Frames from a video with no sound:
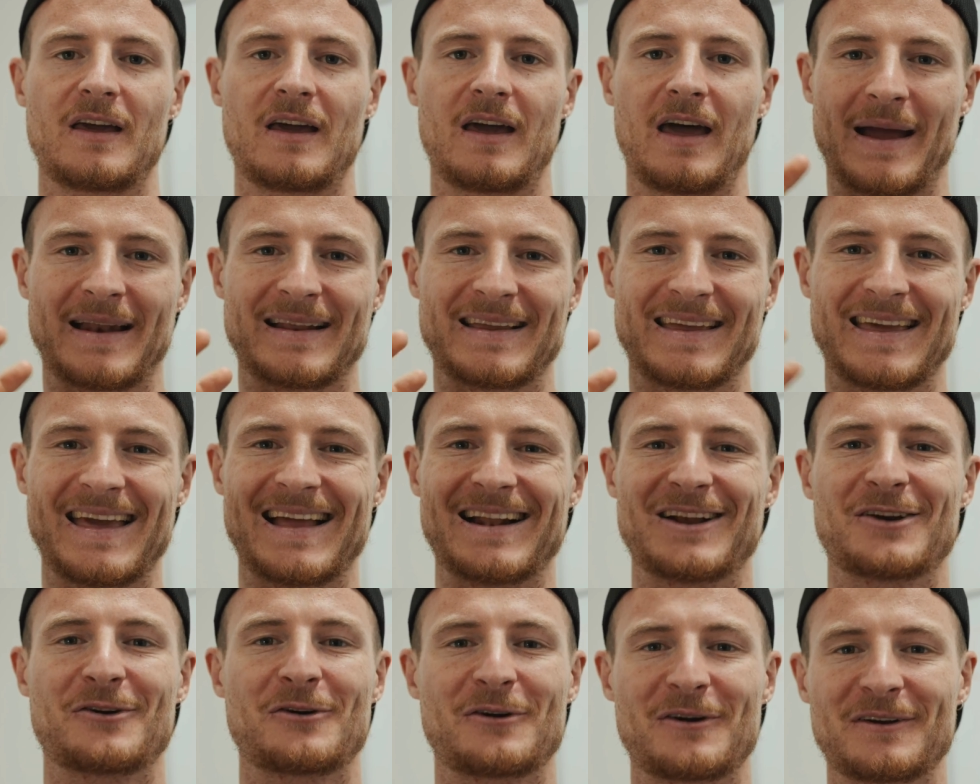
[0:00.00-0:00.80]
and
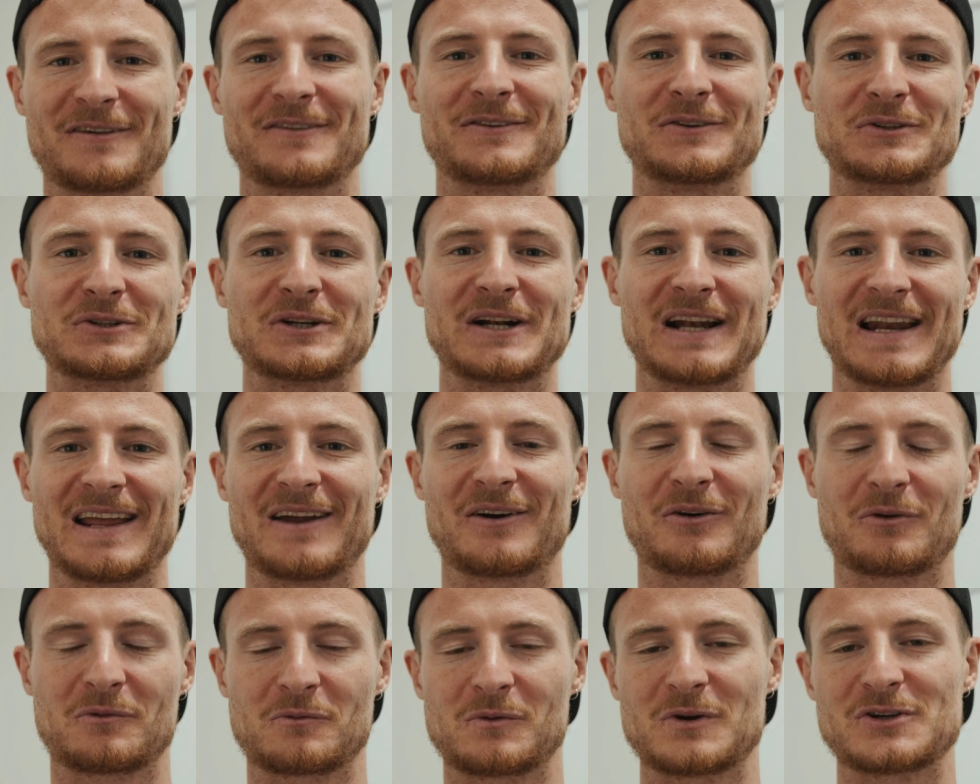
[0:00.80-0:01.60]
get crystal clear
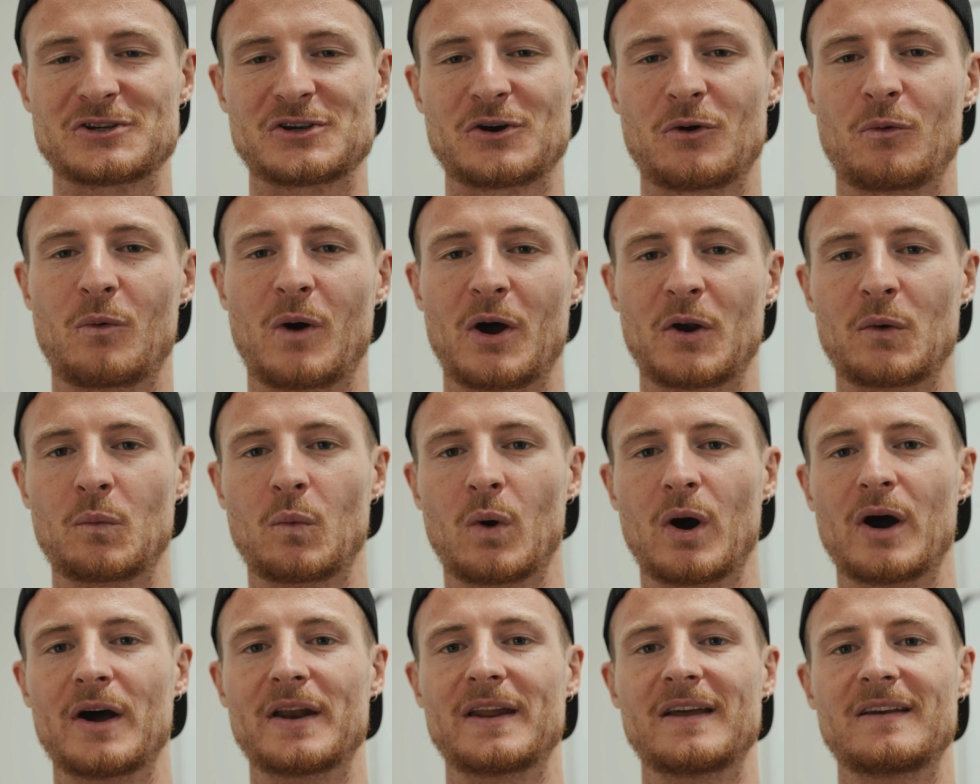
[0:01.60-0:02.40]
on what your one
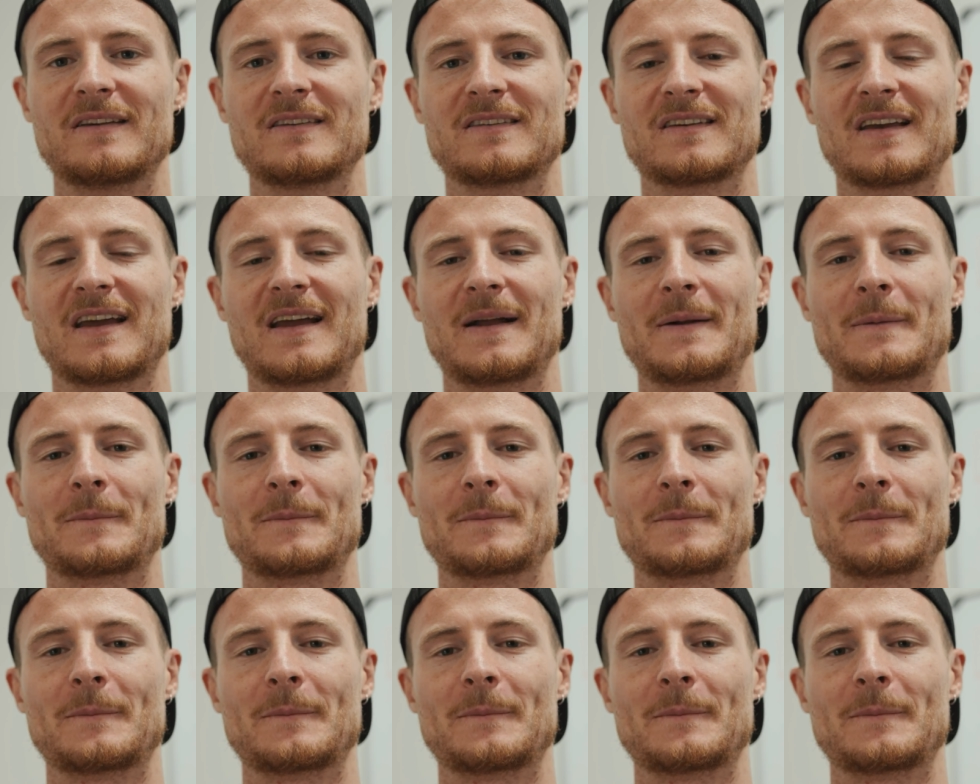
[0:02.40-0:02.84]
word is,